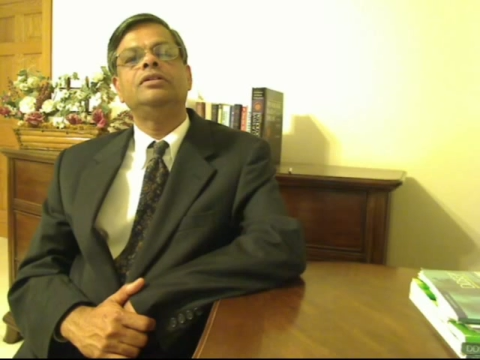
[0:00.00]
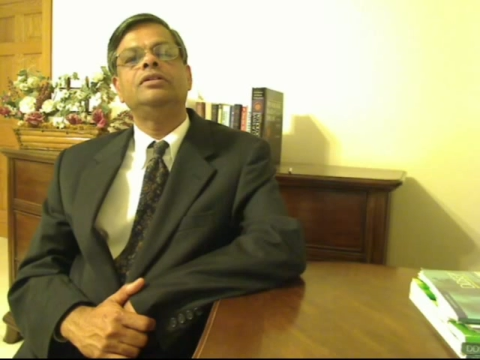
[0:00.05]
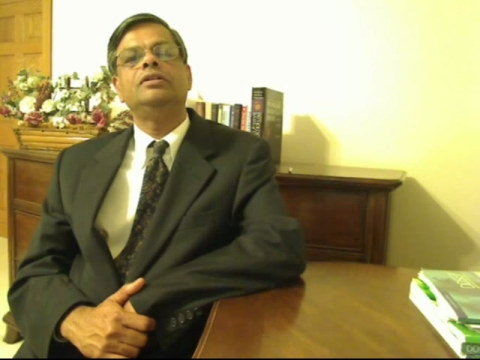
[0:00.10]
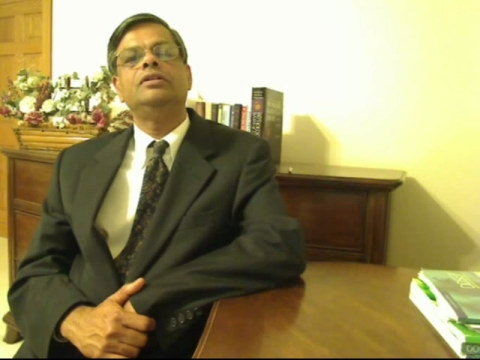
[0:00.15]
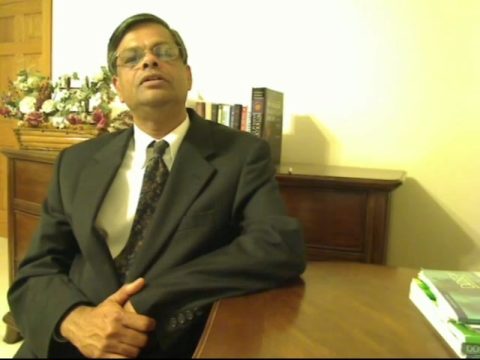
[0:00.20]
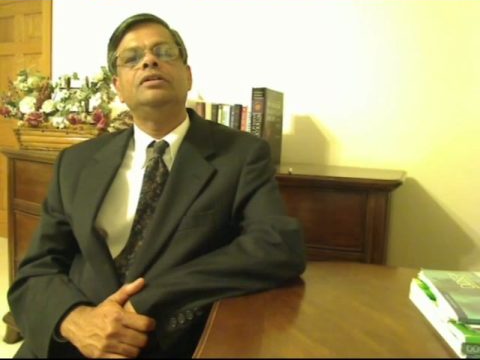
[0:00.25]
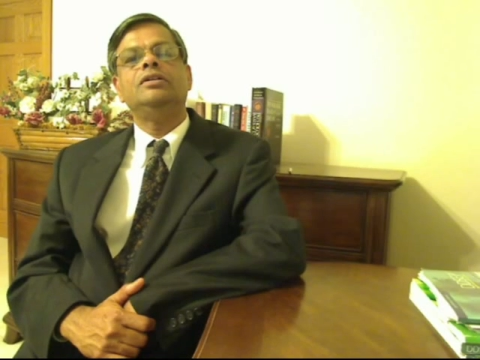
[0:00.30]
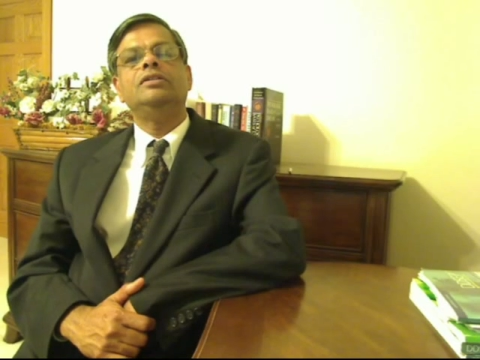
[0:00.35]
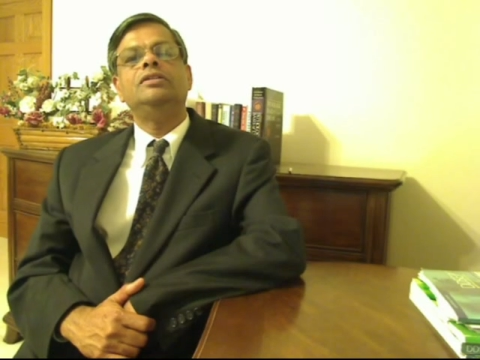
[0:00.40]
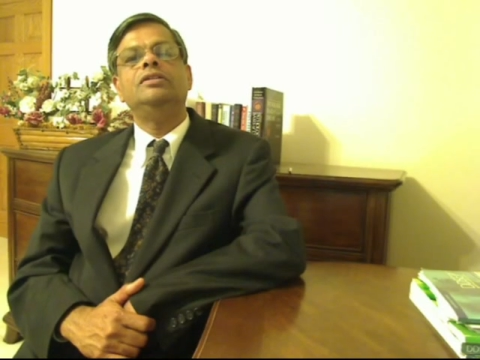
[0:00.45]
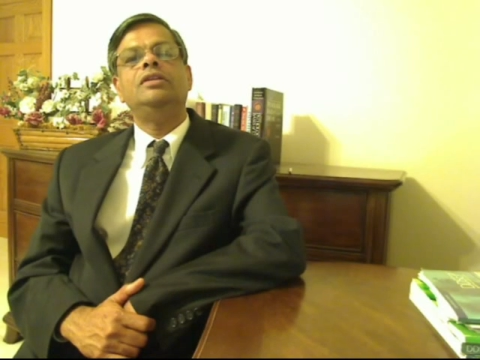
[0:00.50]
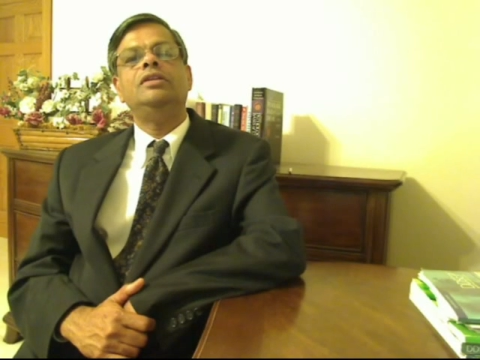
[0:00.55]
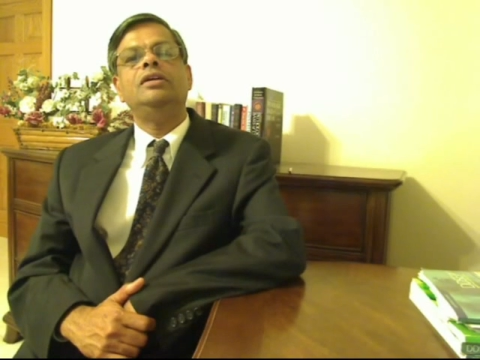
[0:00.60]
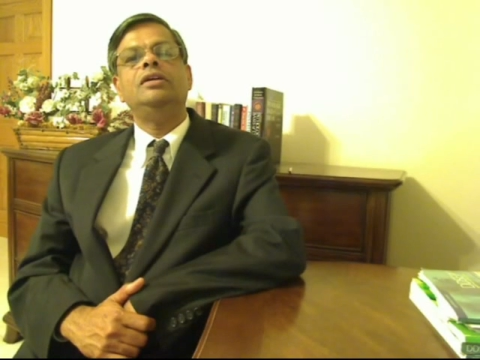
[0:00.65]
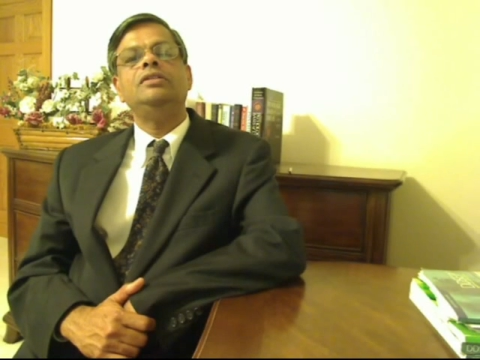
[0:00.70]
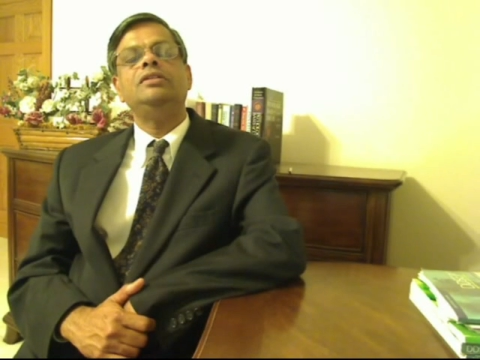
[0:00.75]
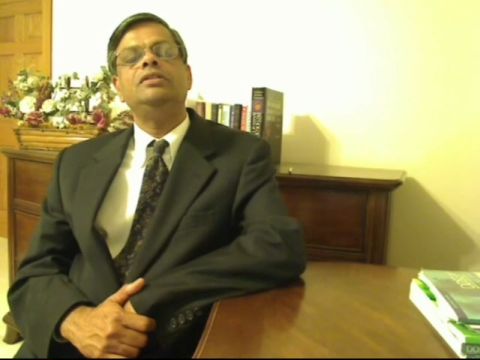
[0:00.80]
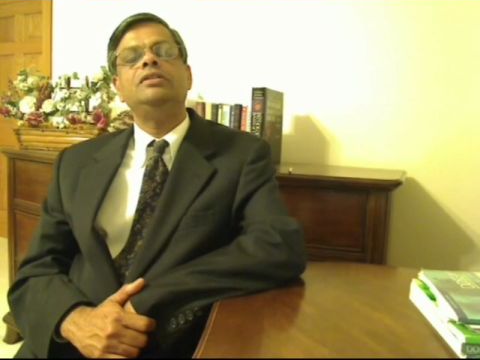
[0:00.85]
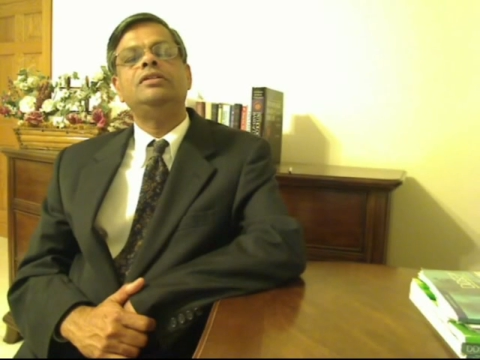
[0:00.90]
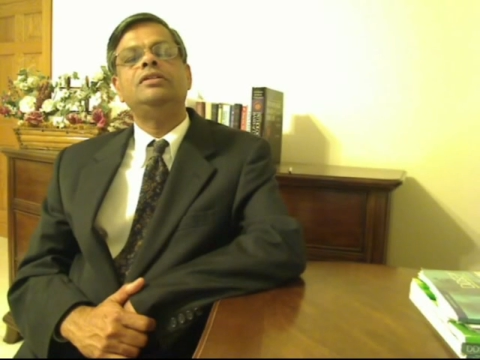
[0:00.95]
The
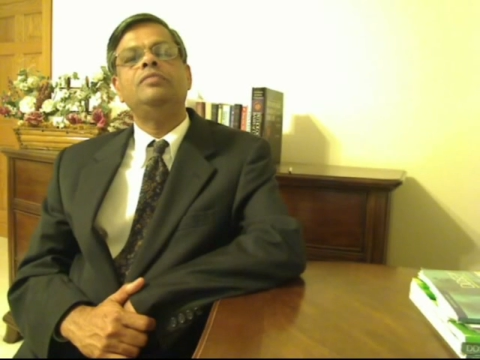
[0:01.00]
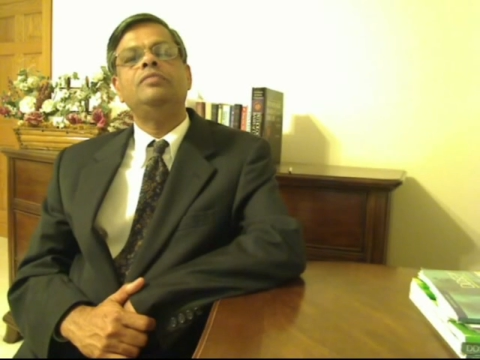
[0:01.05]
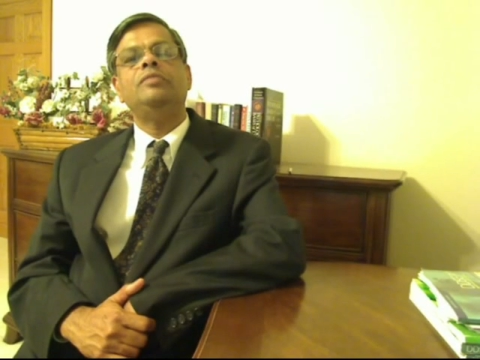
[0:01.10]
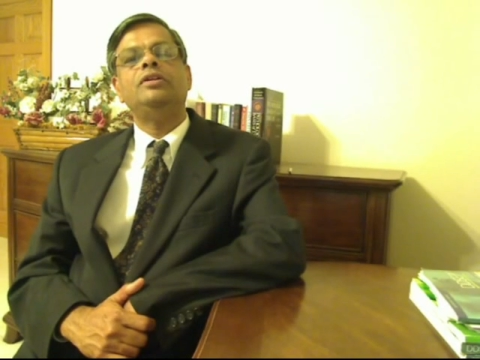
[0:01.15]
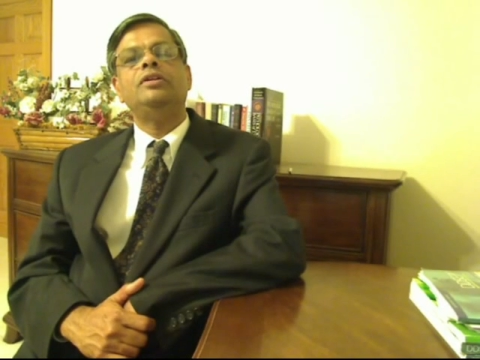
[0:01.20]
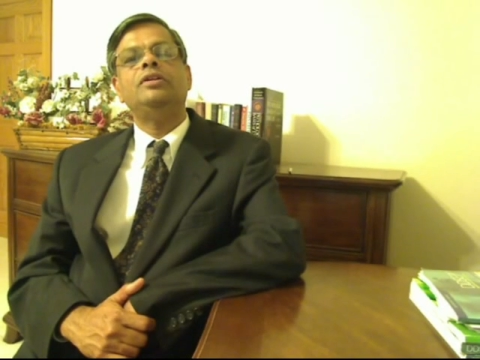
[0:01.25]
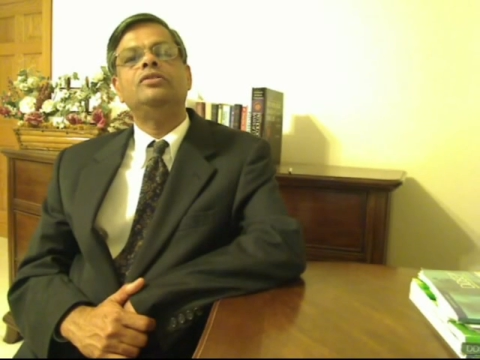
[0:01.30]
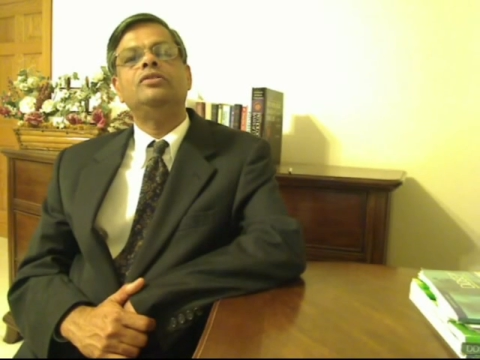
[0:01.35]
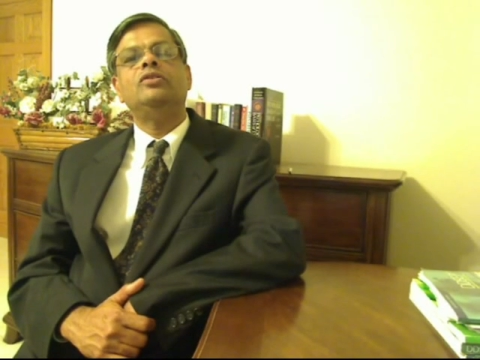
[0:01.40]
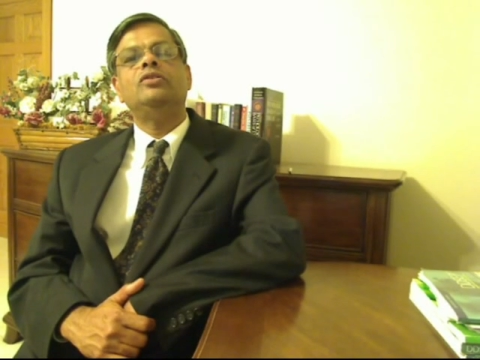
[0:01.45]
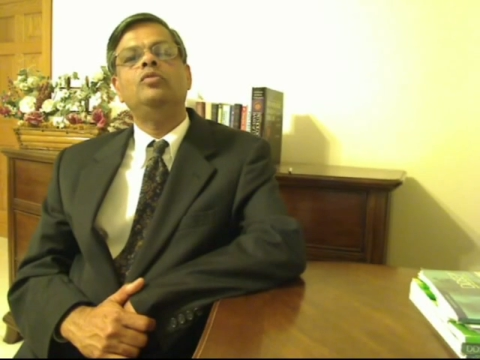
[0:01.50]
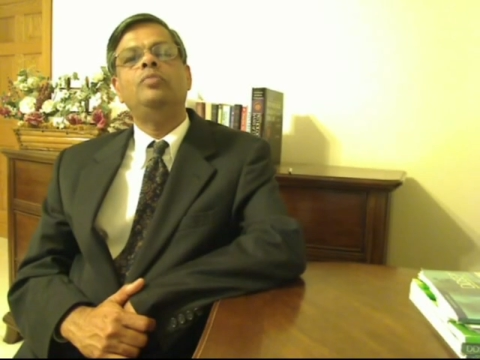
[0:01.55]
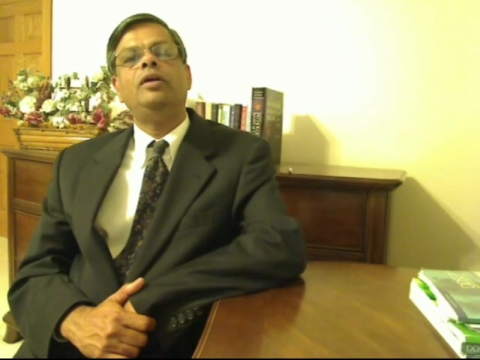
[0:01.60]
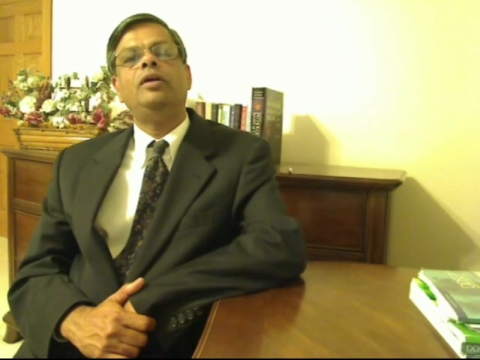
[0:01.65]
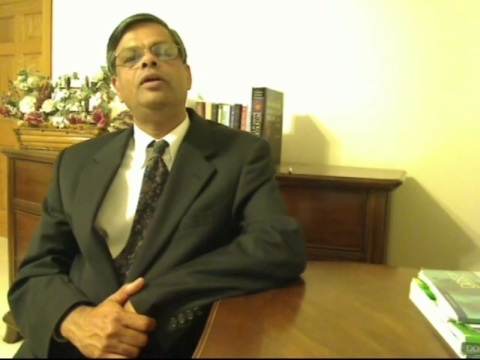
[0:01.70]
indeterminate group had